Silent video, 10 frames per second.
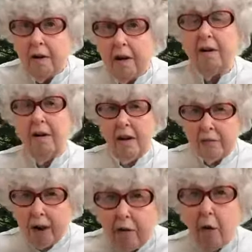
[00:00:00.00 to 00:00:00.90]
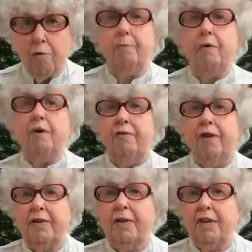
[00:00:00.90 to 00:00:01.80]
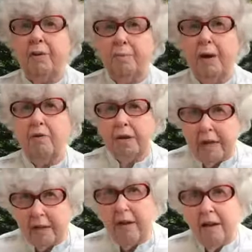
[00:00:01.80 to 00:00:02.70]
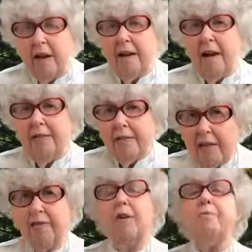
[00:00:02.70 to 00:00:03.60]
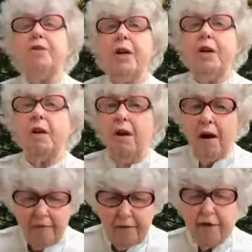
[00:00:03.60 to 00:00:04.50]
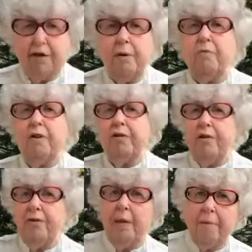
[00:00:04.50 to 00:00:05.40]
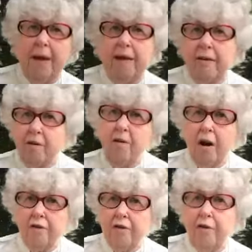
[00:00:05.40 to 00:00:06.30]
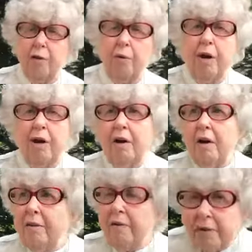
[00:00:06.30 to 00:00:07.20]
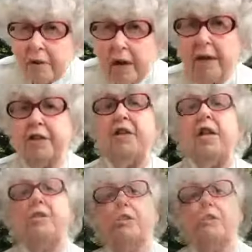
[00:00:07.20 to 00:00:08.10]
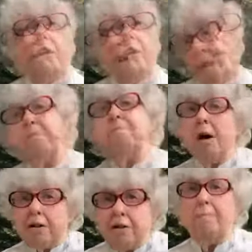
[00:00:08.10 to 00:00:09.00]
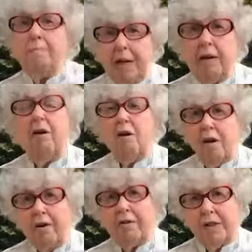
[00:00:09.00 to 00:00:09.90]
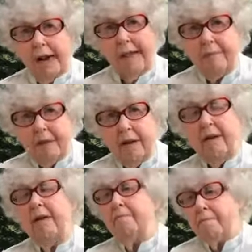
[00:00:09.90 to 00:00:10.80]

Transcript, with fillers: And I have a notebook of his. That's about wow. it. And then from Shanghai, for some reason, they made it across to the United States. Well, it must have been a hard time. Yeah. It